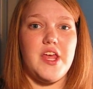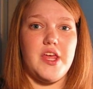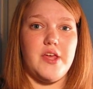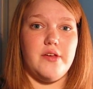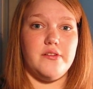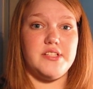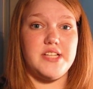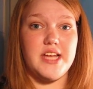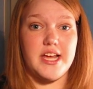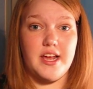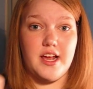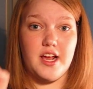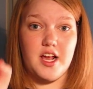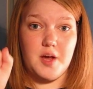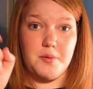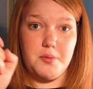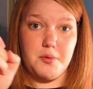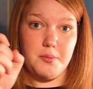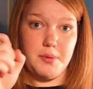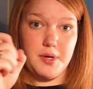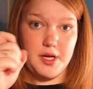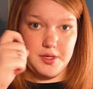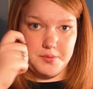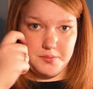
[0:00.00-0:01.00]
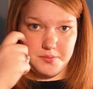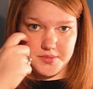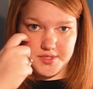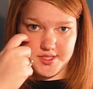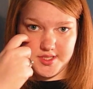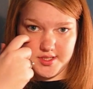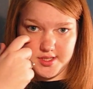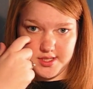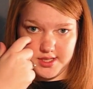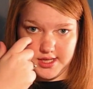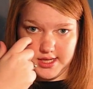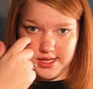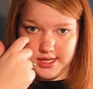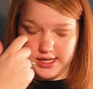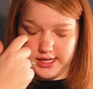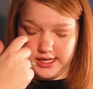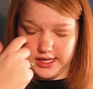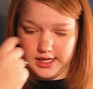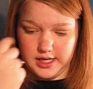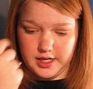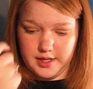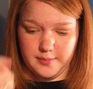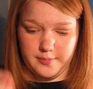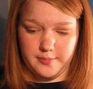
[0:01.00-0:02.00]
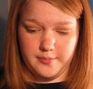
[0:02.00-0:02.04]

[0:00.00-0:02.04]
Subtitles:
it would take a couple pumps to get it